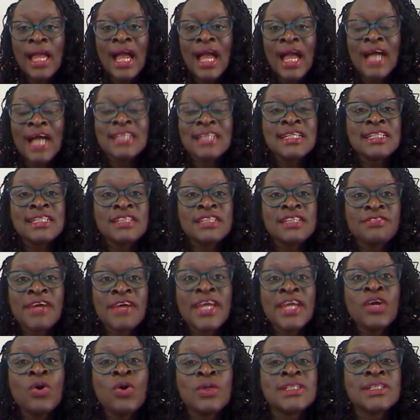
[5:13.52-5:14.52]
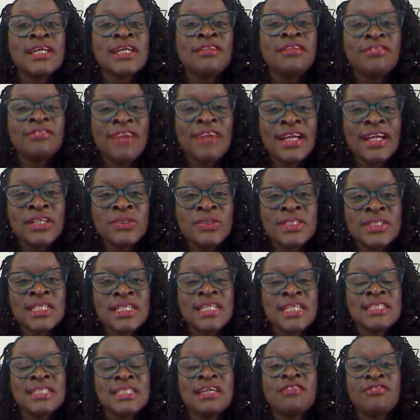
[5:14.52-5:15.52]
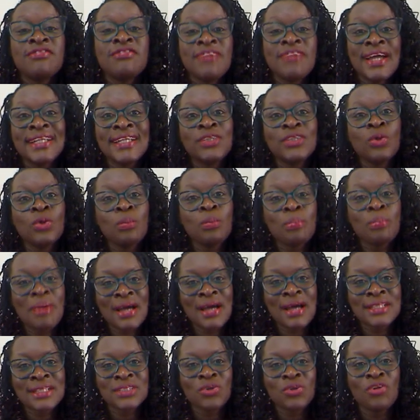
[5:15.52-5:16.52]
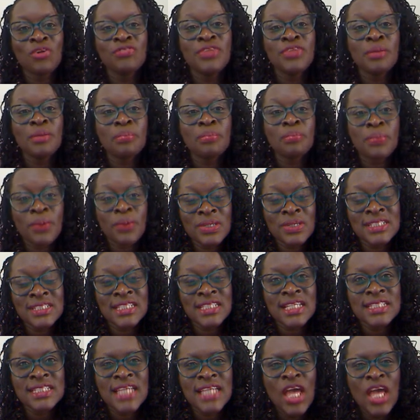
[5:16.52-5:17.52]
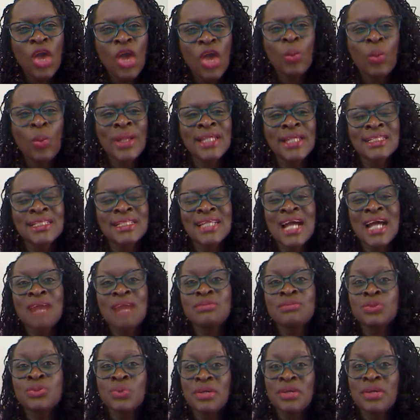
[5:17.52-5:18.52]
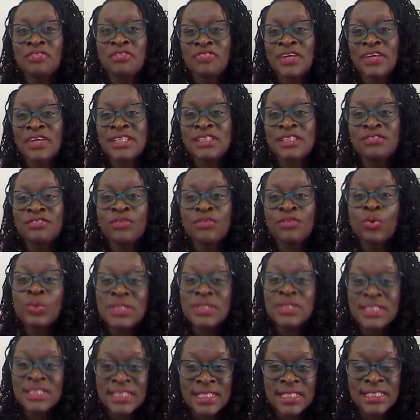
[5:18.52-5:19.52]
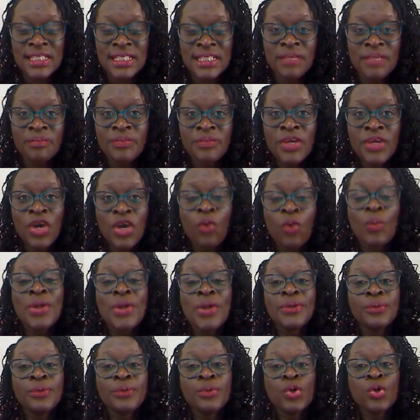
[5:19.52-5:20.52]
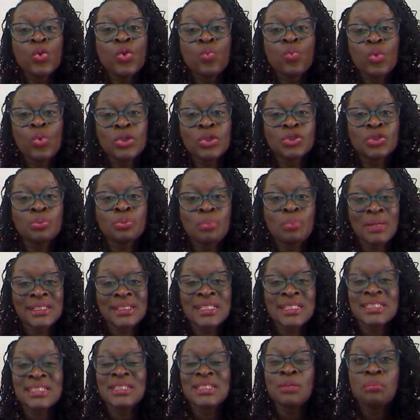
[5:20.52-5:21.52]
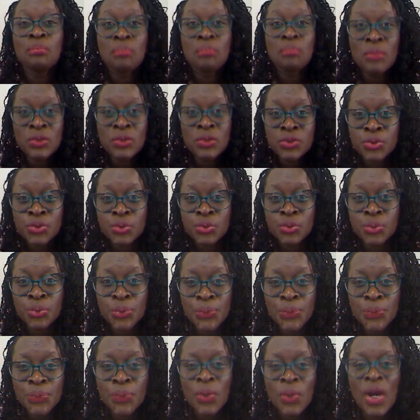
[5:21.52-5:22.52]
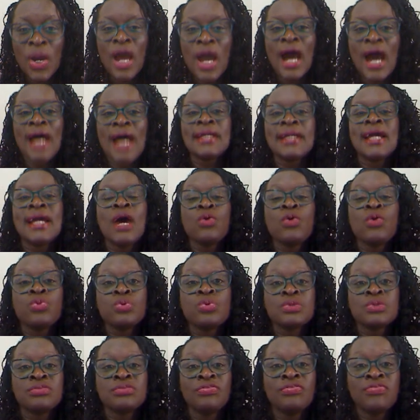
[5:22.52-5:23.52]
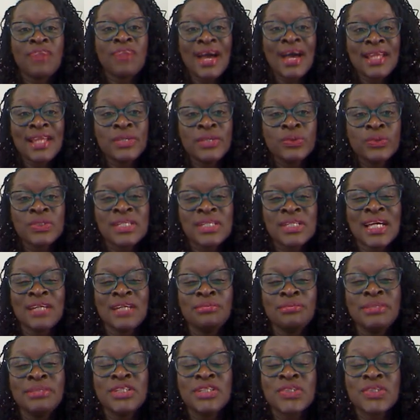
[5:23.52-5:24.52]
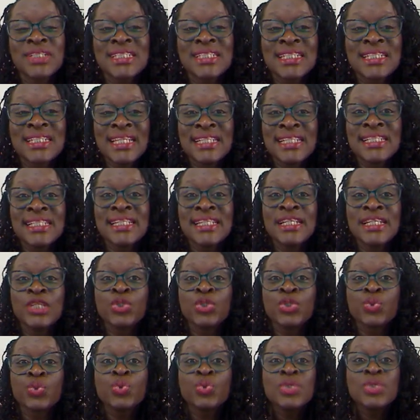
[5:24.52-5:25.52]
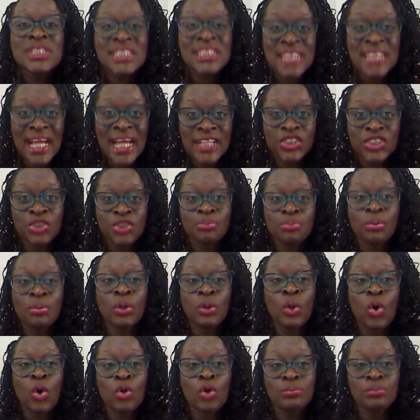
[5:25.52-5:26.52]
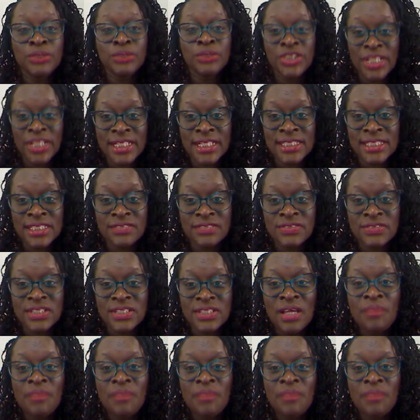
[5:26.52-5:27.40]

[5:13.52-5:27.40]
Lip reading: Identifying goals and values is a vital part of the process when it comes to effective goal setting. When you know what matters the most to you and how those values can be translated into tangible objectives.